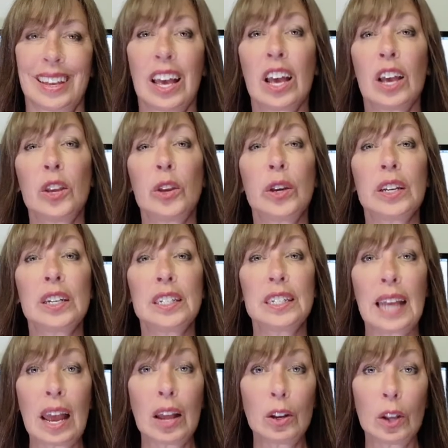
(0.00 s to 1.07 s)
You can
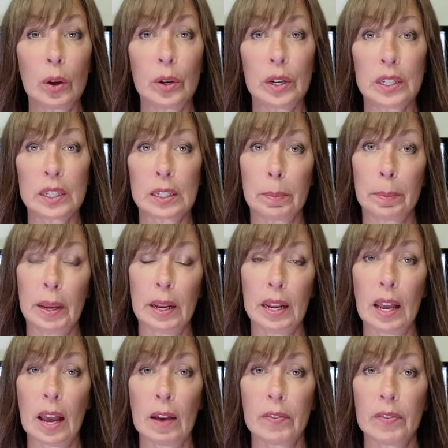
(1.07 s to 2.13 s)
download it as a
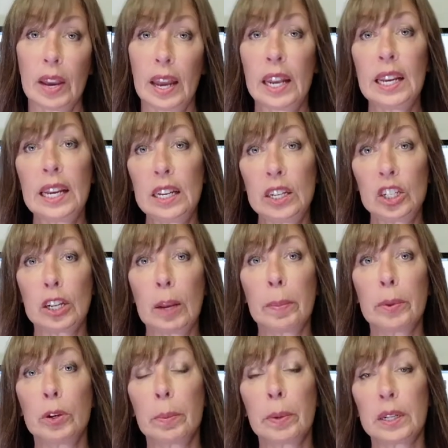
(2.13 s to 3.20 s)
PDF, and each step in your
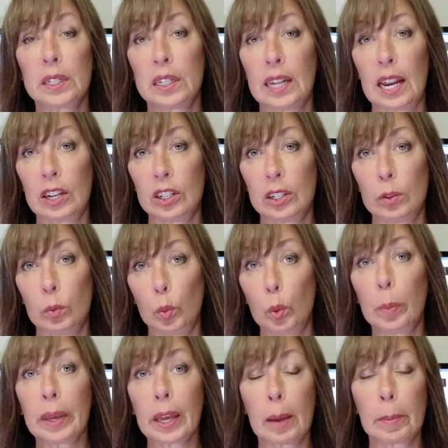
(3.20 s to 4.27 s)
presentation will
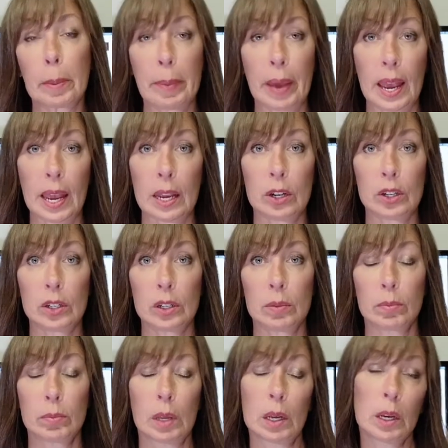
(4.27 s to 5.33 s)
become a page.
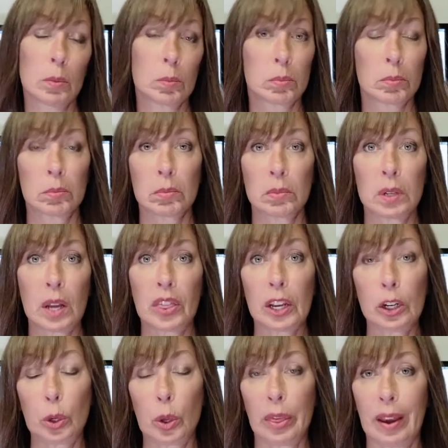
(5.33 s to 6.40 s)
Nothing
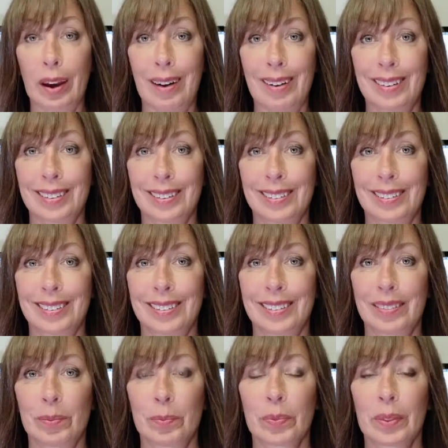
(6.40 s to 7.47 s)
new there.
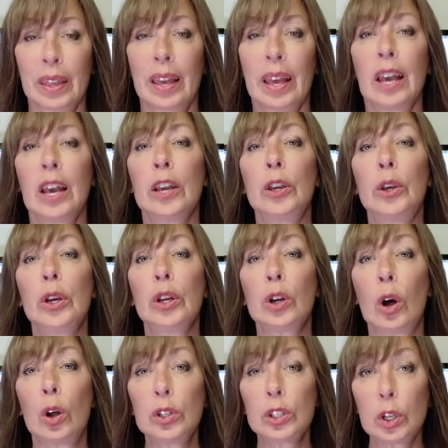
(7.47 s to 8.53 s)
You can
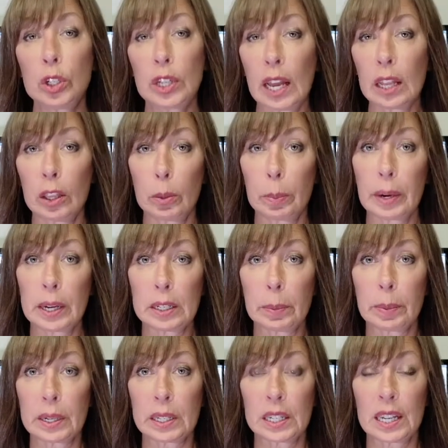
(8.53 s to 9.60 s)
also download the Prezi
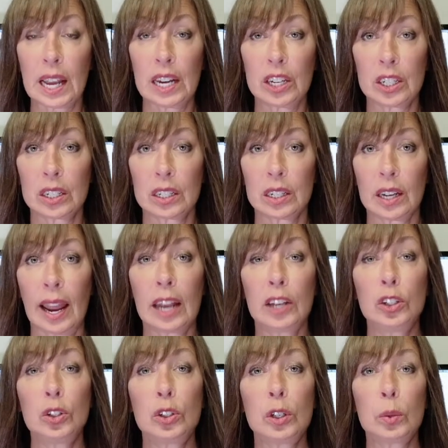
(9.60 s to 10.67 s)
presentation and
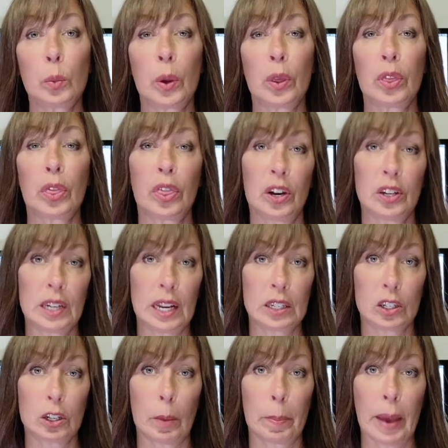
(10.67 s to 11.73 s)
use it with their
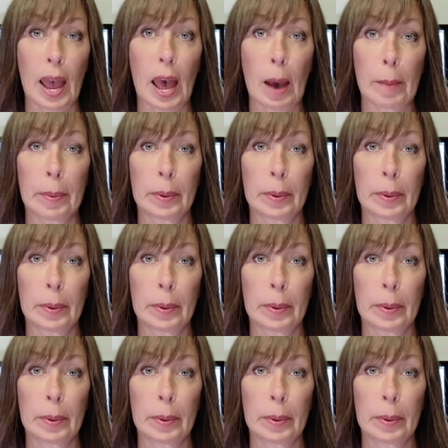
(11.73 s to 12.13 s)
desktop app,